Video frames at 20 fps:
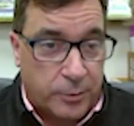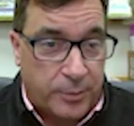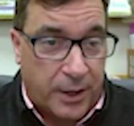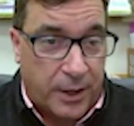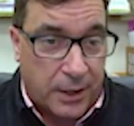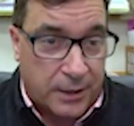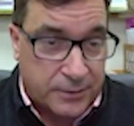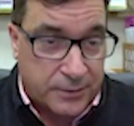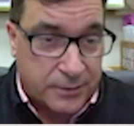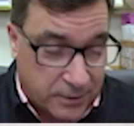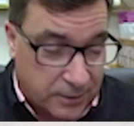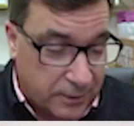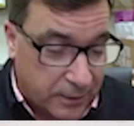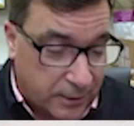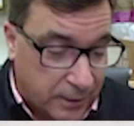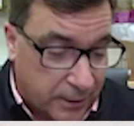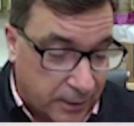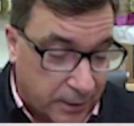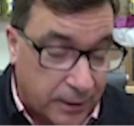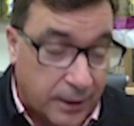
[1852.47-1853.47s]
box
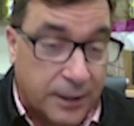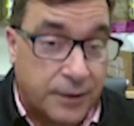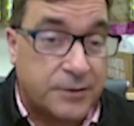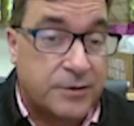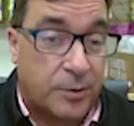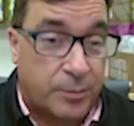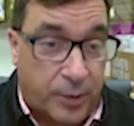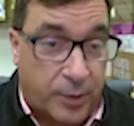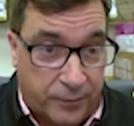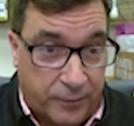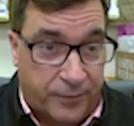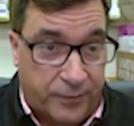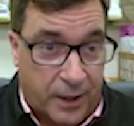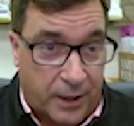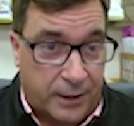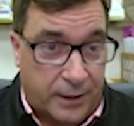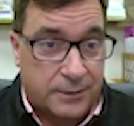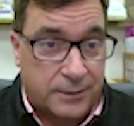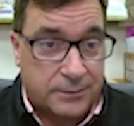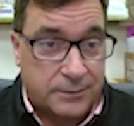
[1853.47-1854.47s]
is a
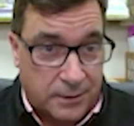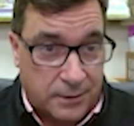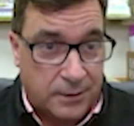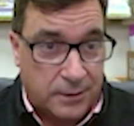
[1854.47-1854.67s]
buffet.